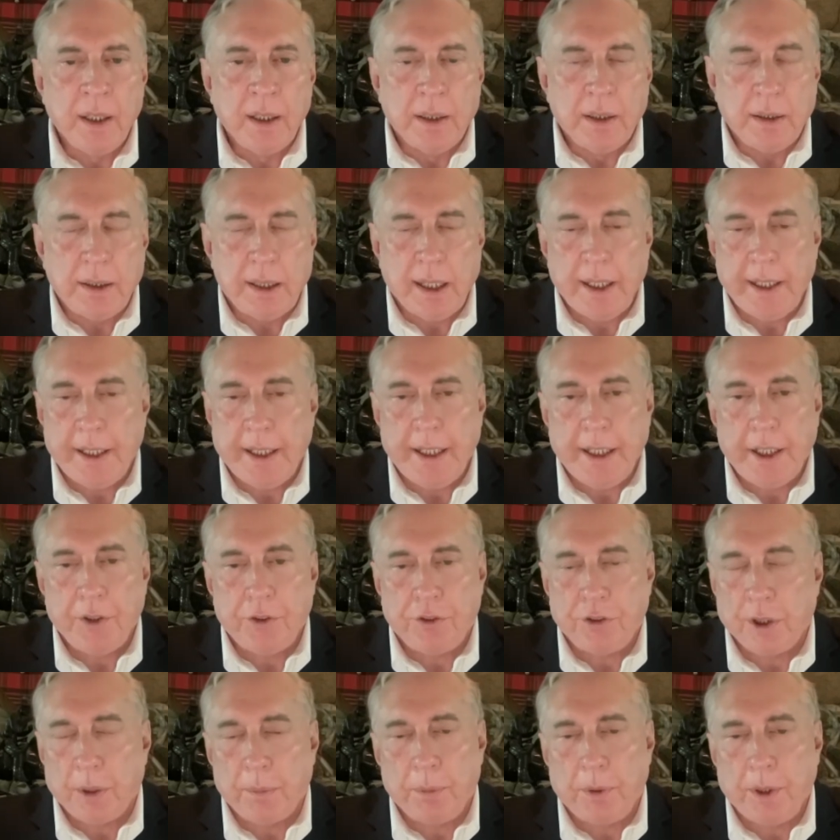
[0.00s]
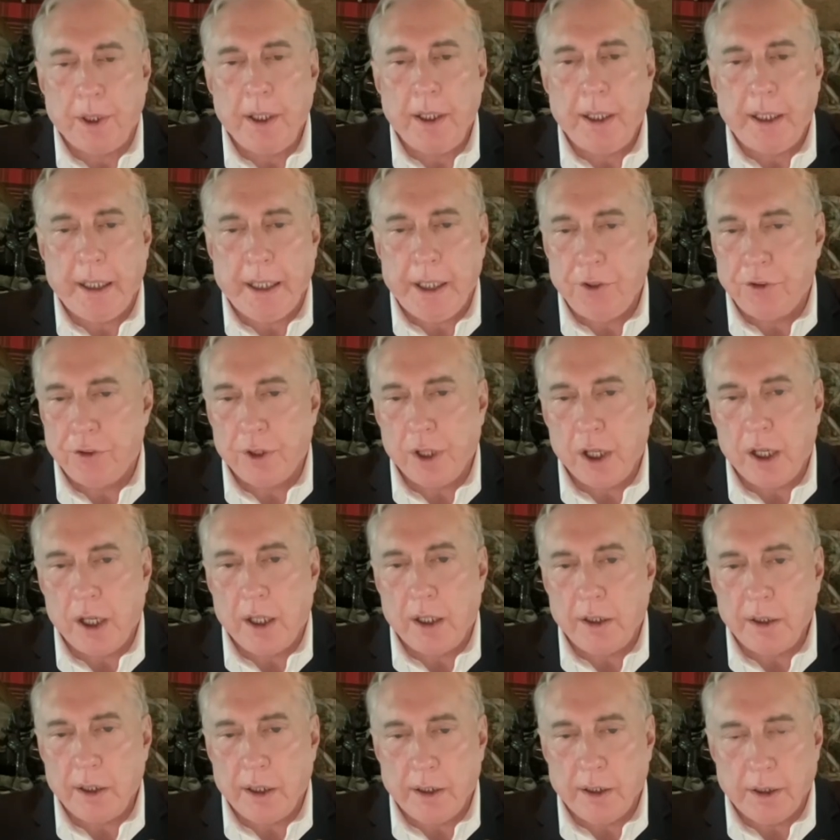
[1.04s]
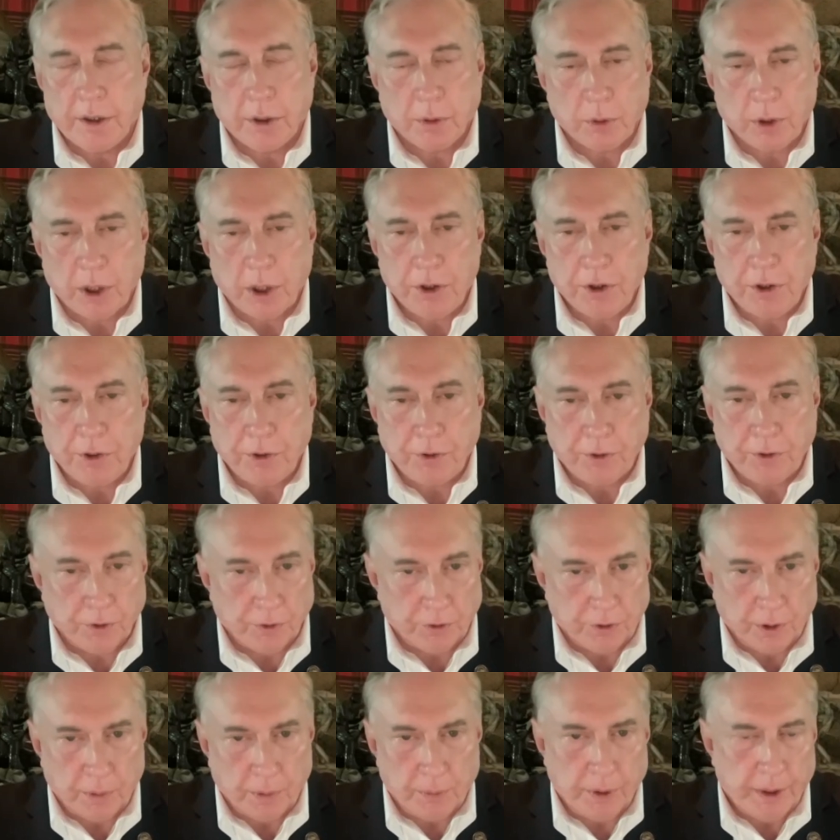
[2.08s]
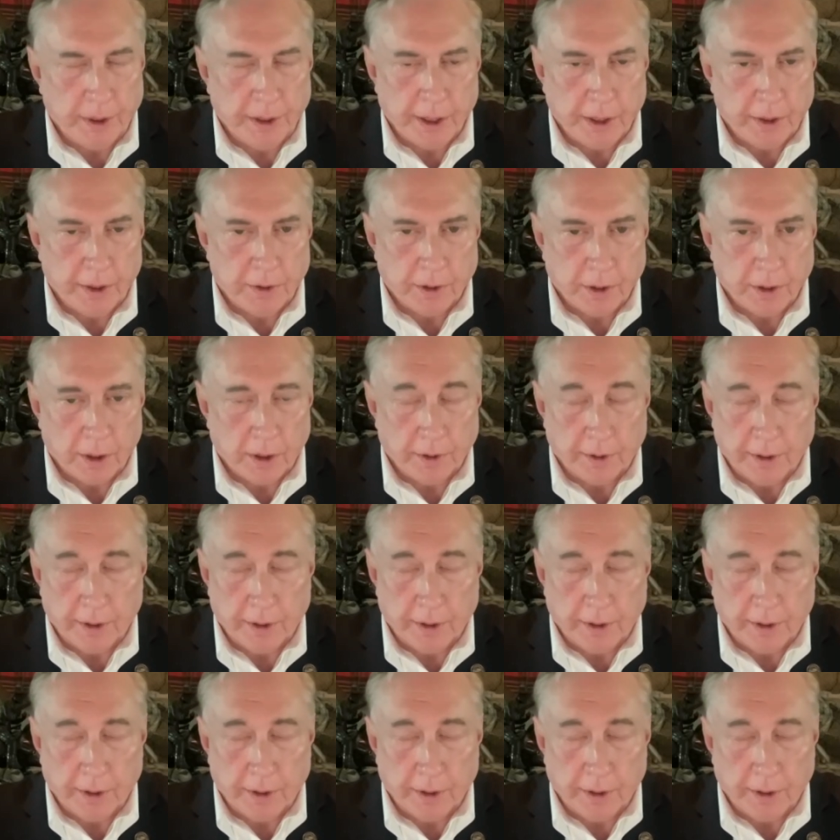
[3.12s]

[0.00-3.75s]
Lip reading: that he is something he's not, and that the Russians are something they are not.